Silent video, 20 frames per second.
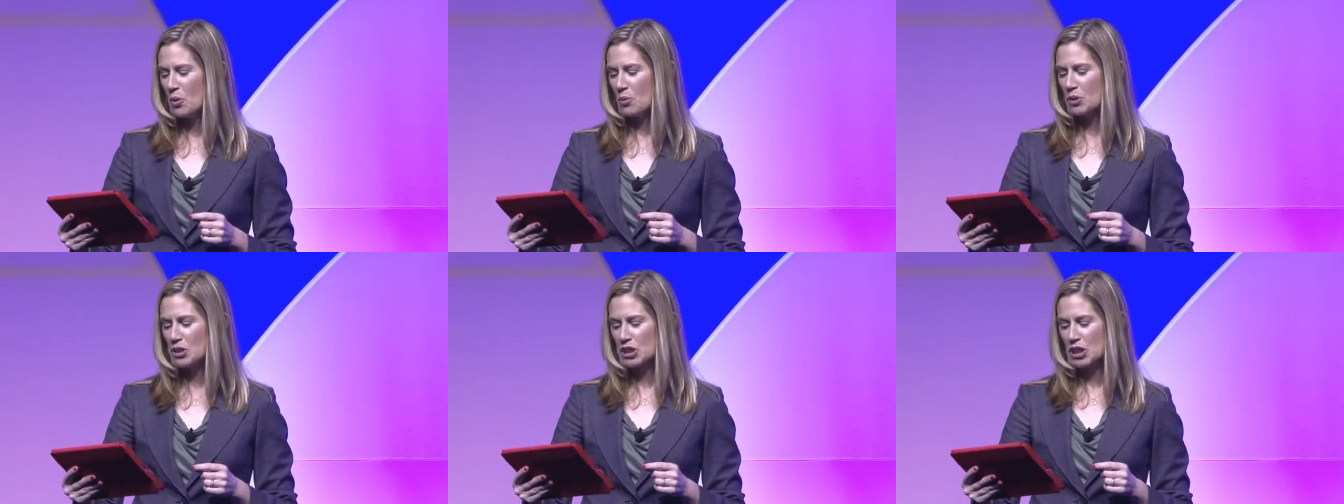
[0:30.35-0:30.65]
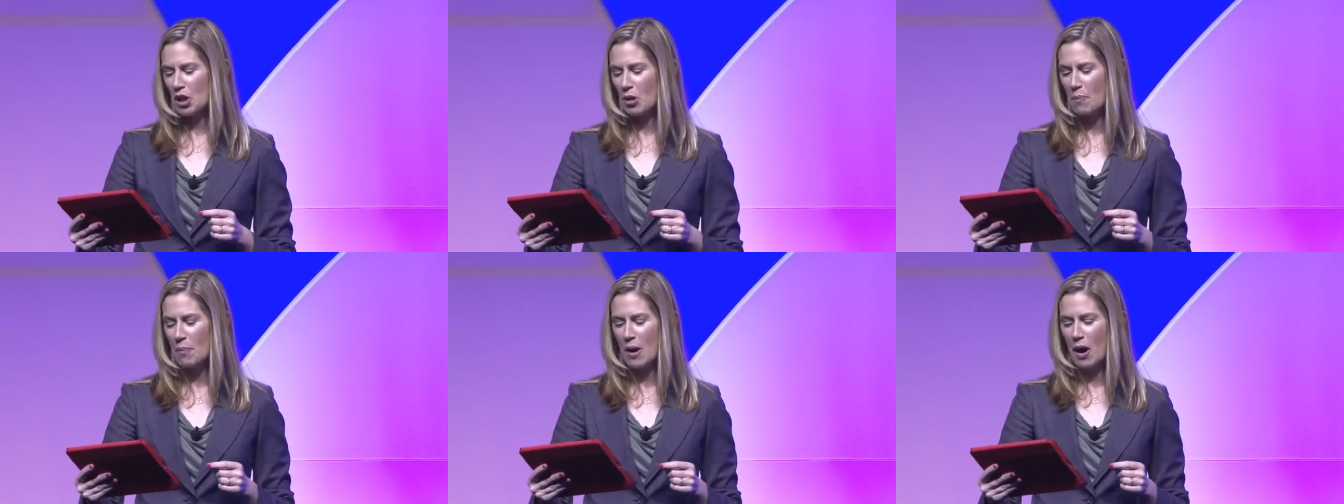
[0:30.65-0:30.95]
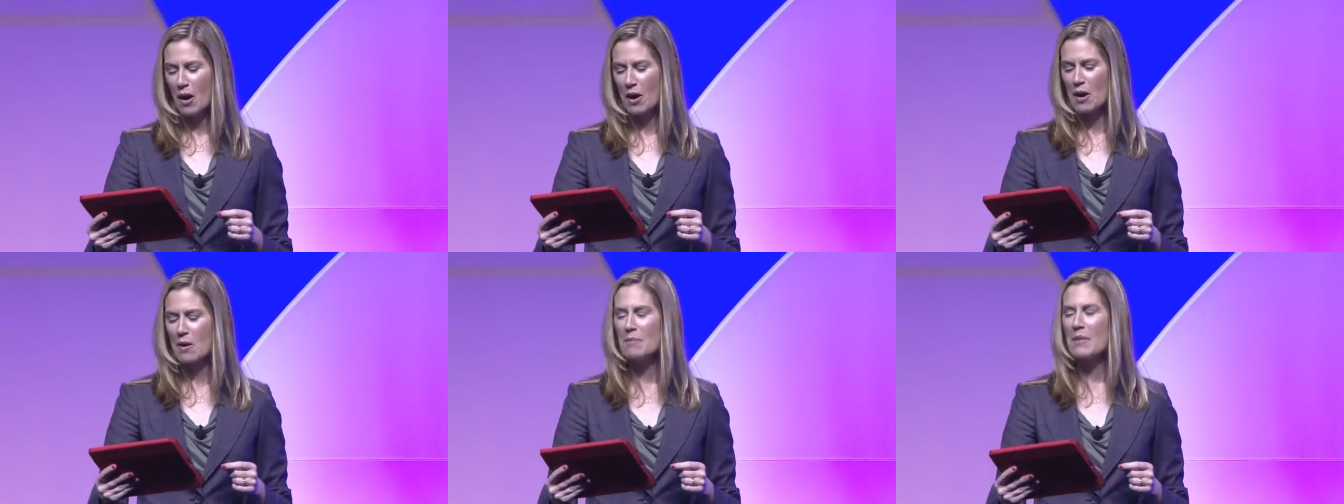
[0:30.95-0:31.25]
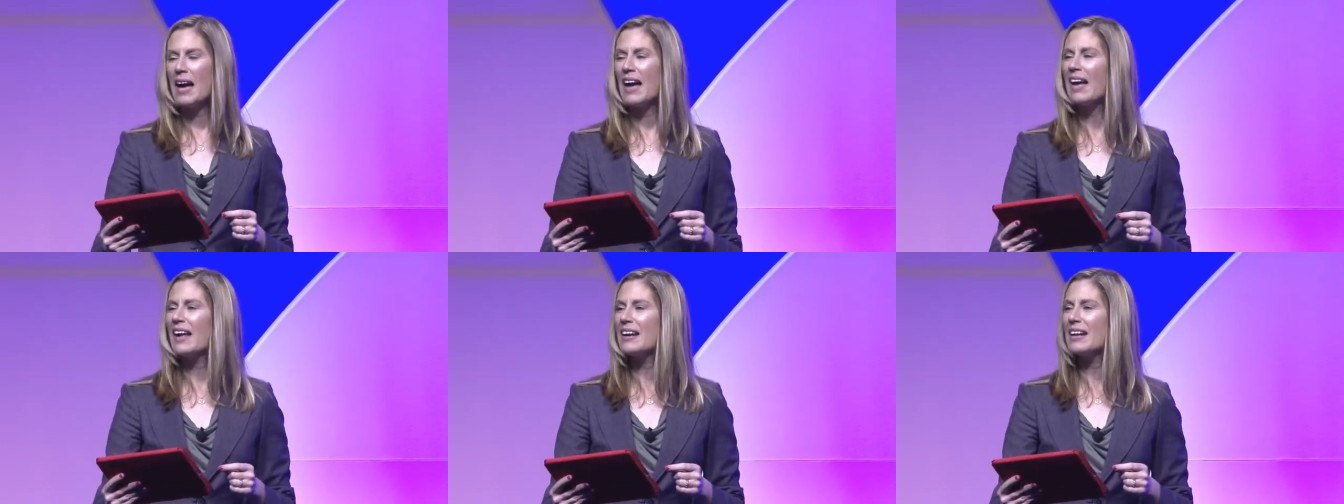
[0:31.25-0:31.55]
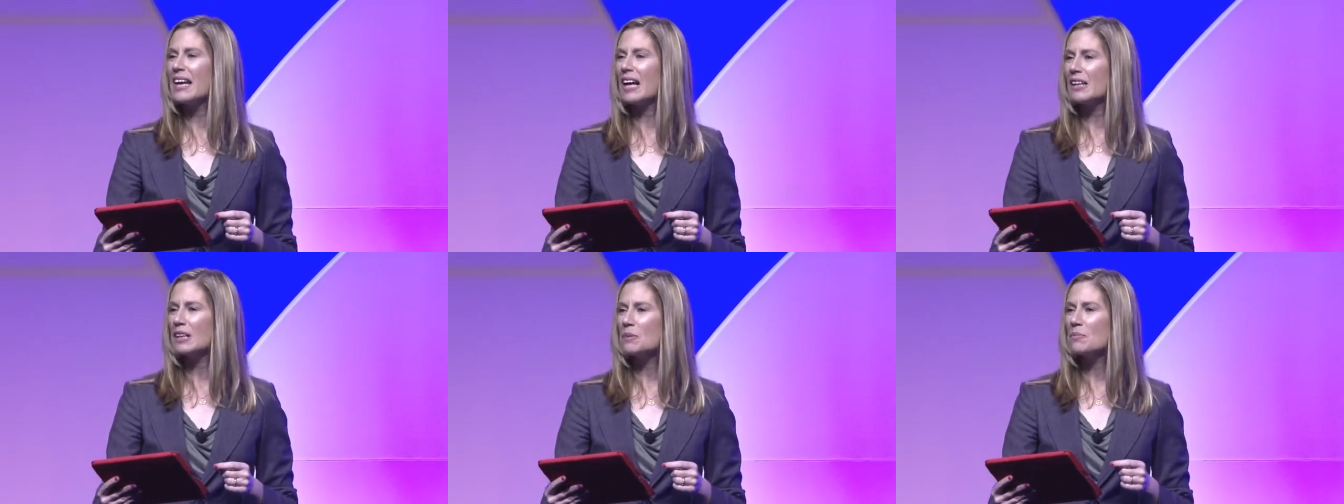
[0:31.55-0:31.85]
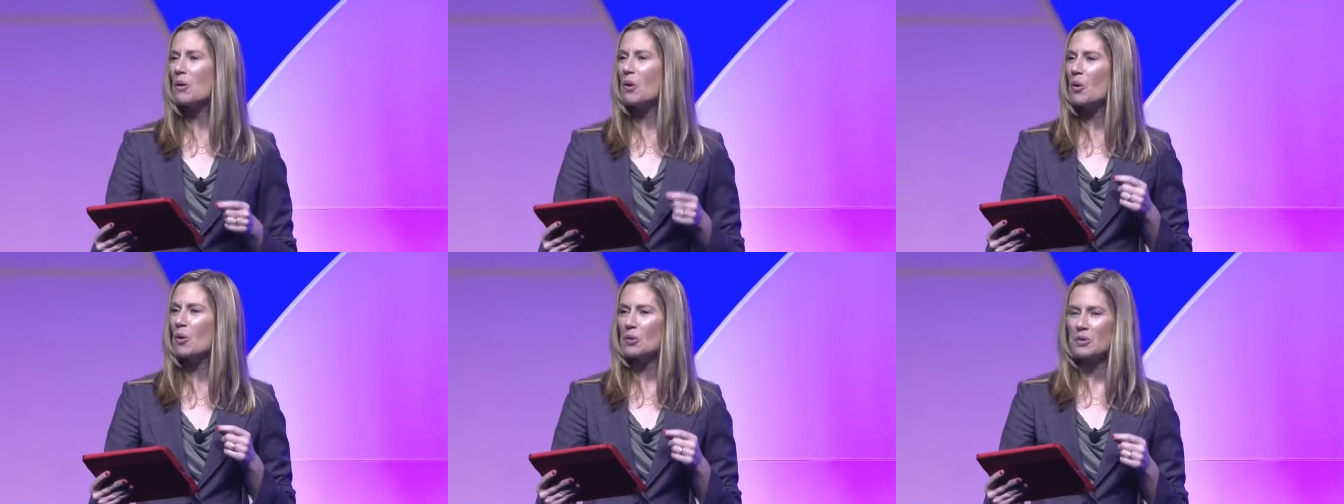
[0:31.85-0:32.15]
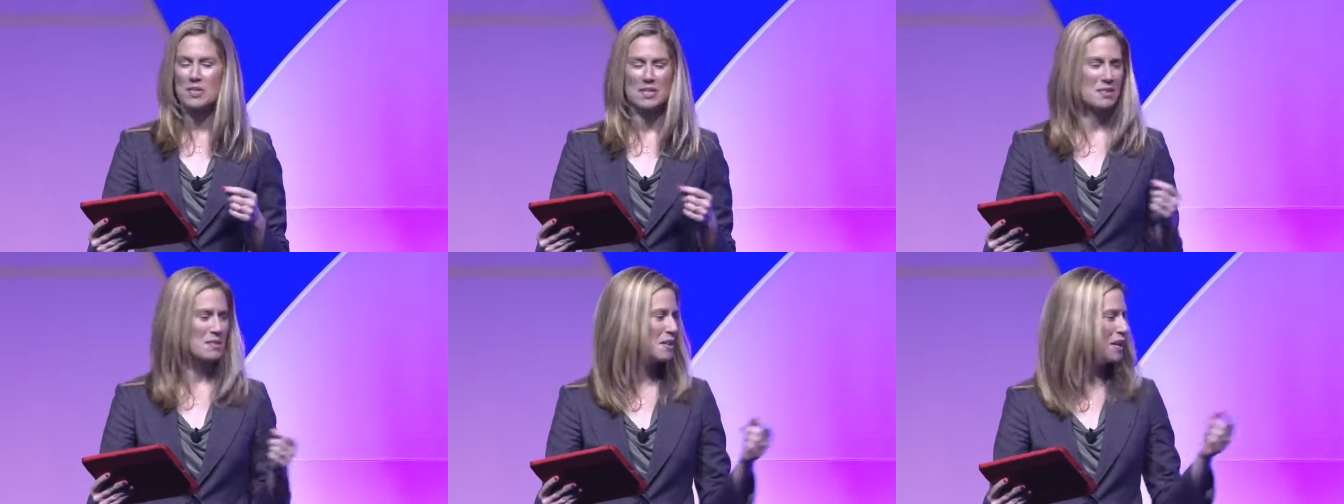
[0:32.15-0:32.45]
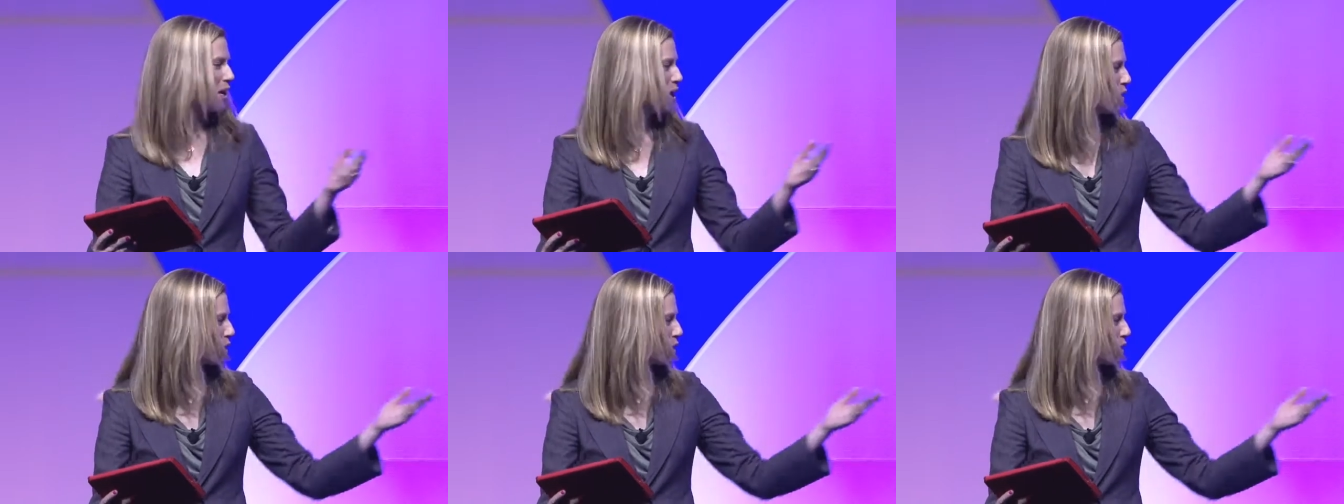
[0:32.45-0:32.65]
Richelle Parham and Nellie Bowles.